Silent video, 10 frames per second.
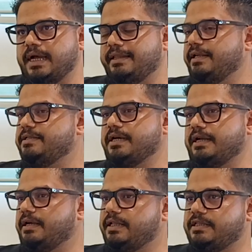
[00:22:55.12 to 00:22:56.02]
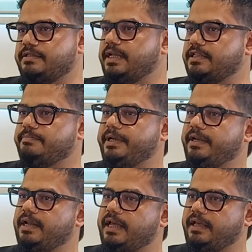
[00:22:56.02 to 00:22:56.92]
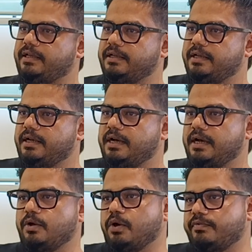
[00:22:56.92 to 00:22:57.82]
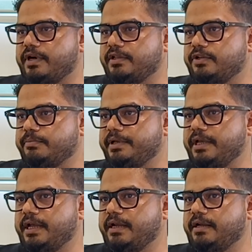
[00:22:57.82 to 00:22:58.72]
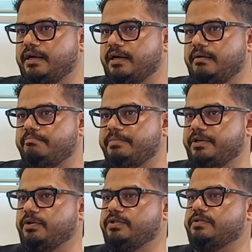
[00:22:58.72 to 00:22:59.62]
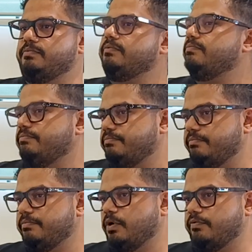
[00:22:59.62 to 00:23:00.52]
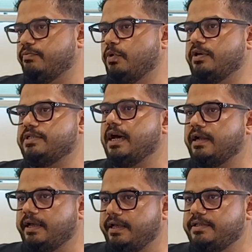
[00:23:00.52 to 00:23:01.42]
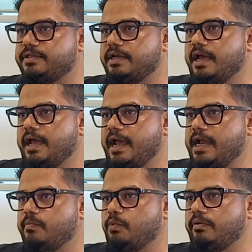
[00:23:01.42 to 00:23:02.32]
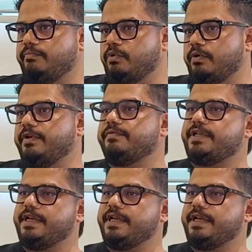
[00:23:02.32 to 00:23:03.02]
I think Zara. That's been like a godfather to me, and because of what Zara is and what we've